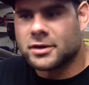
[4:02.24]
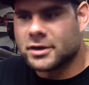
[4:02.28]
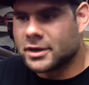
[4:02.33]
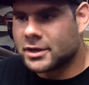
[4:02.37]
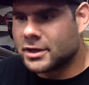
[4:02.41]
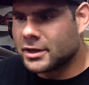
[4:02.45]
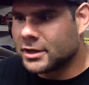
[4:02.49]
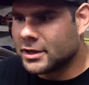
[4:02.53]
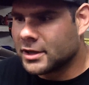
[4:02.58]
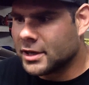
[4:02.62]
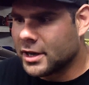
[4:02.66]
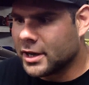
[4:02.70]
of
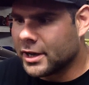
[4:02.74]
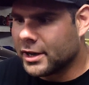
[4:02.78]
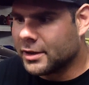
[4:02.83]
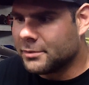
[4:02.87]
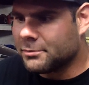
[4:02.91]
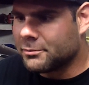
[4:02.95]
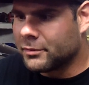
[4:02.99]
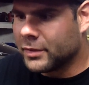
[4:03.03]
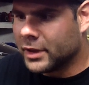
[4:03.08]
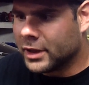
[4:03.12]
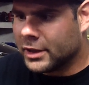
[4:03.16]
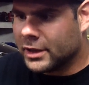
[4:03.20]
work.
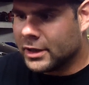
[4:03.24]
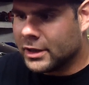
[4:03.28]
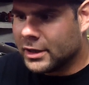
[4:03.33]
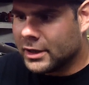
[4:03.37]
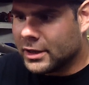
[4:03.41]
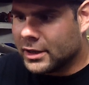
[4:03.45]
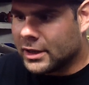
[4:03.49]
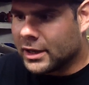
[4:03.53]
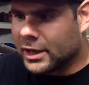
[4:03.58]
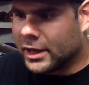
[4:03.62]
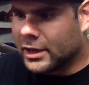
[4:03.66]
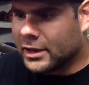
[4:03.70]

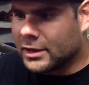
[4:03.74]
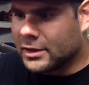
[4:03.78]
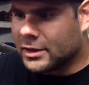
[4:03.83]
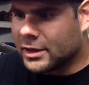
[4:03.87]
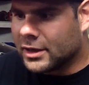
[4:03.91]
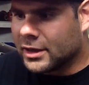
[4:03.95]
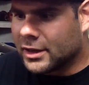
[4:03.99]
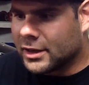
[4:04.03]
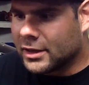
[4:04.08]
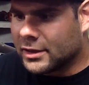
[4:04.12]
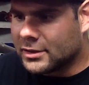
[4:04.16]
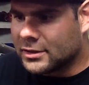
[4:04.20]
And
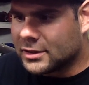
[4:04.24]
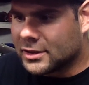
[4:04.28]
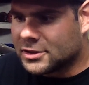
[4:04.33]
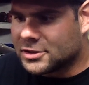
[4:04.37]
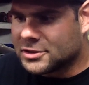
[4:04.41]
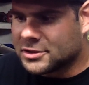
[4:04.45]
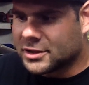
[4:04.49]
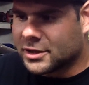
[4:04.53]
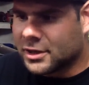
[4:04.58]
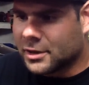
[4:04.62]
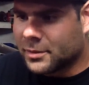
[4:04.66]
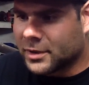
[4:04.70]

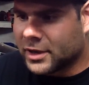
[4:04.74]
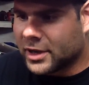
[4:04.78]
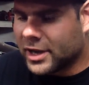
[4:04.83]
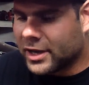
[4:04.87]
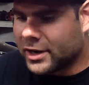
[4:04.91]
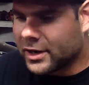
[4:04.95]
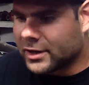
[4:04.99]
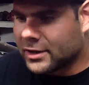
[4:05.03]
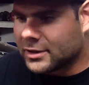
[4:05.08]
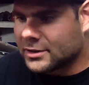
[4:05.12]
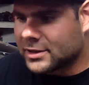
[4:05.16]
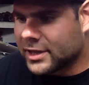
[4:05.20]
this year I've been
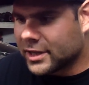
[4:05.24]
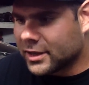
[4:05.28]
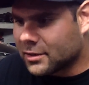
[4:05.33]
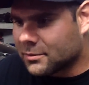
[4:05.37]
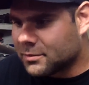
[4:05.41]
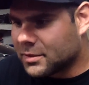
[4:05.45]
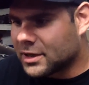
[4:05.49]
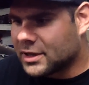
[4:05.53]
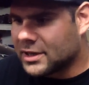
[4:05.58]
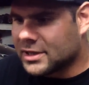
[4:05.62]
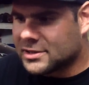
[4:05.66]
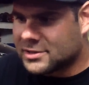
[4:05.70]
kind of taking
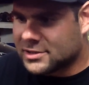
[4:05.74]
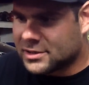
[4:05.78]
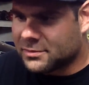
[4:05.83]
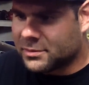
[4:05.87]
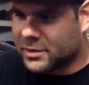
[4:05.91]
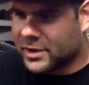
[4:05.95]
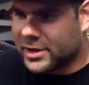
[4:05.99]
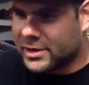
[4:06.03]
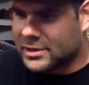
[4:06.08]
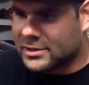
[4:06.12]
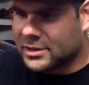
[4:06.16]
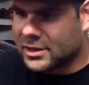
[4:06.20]
it a bit easy,
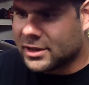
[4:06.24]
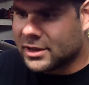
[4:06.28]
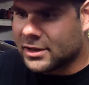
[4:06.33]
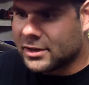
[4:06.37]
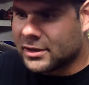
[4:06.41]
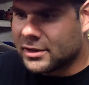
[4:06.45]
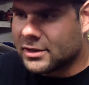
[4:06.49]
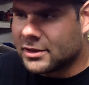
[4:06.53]
but